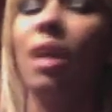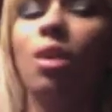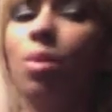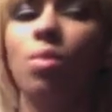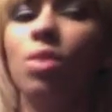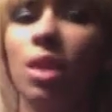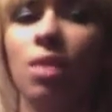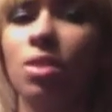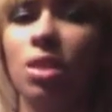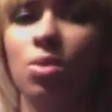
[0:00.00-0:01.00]
don't remember what the
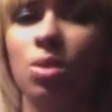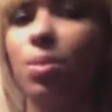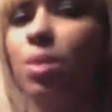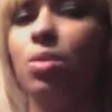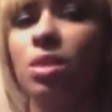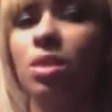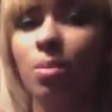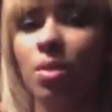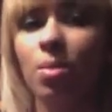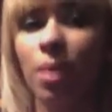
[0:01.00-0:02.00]
conversation was, but it was
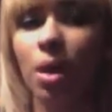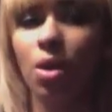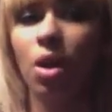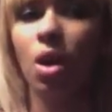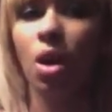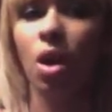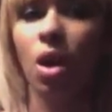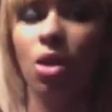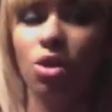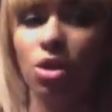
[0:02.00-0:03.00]
something about,
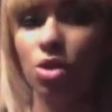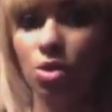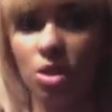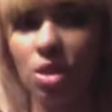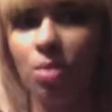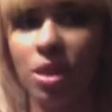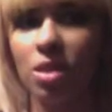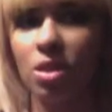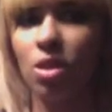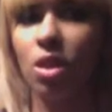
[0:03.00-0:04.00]
should you still be
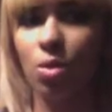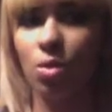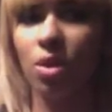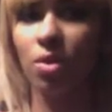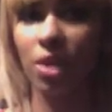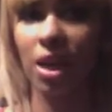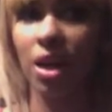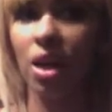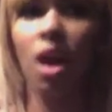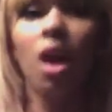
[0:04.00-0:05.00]
considered a real fan?
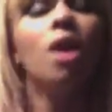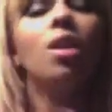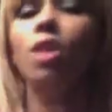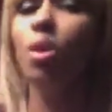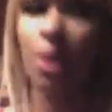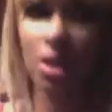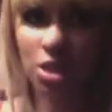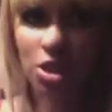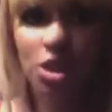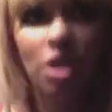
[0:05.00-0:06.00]
Nobody
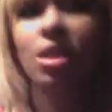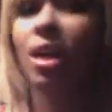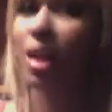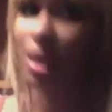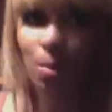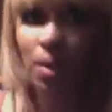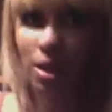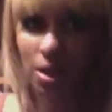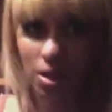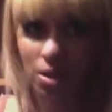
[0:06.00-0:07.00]
should judge
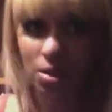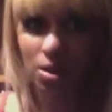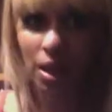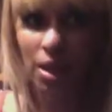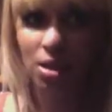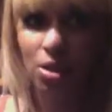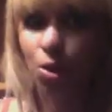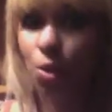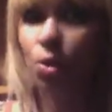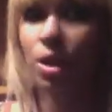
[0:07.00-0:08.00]
anybody else as to
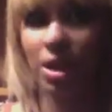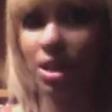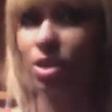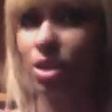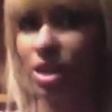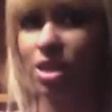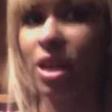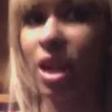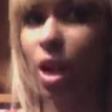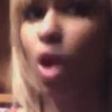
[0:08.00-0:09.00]
who is or isn't
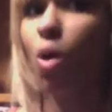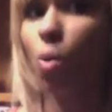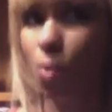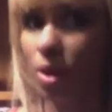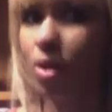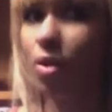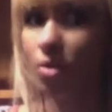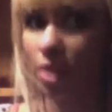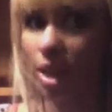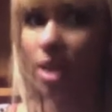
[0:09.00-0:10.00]
a real
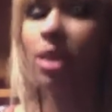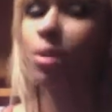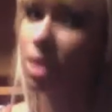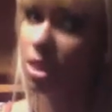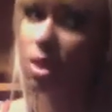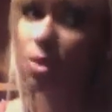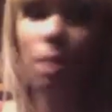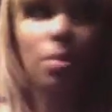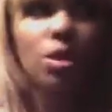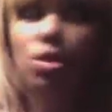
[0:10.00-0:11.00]
fan. And let me tell you
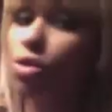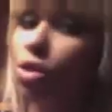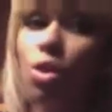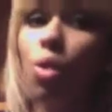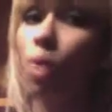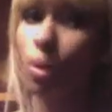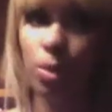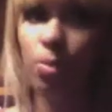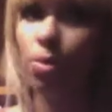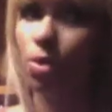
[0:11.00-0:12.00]
why, because you don't know what
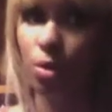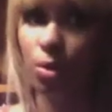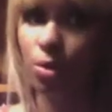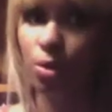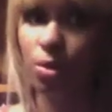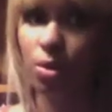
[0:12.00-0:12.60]
people go through.